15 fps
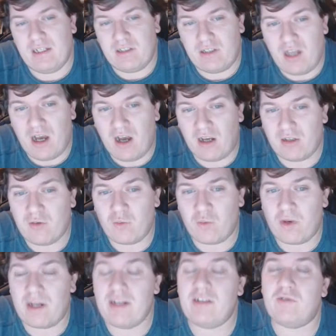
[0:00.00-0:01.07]
The Hutt
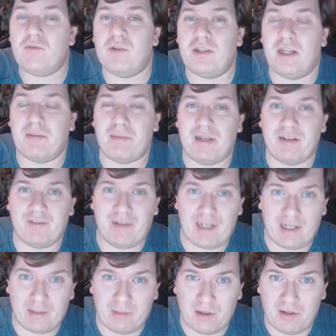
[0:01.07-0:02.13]
race will not be
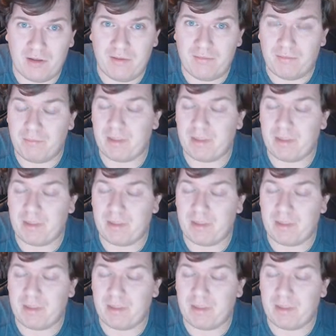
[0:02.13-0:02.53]
available